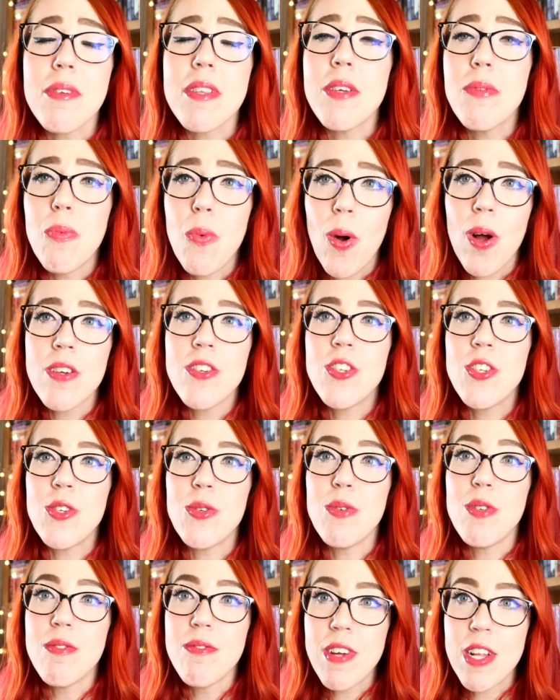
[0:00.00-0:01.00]
really want
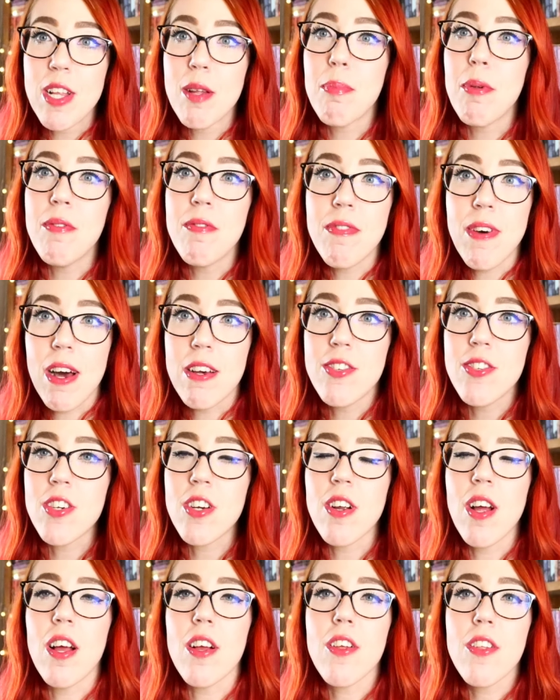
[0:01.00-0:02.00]
to develop and
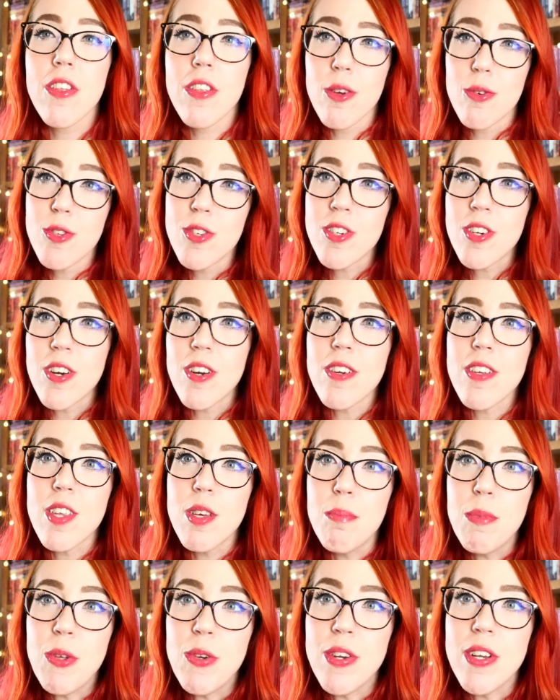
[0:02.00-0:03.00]
foster a closer
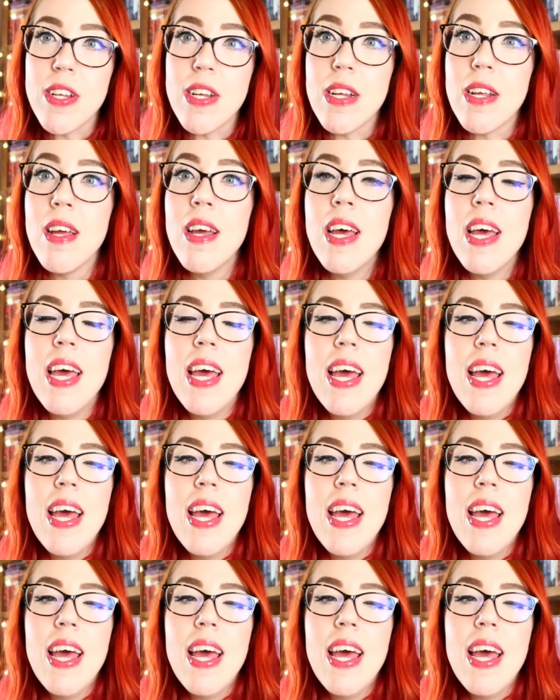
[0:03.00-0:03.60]
community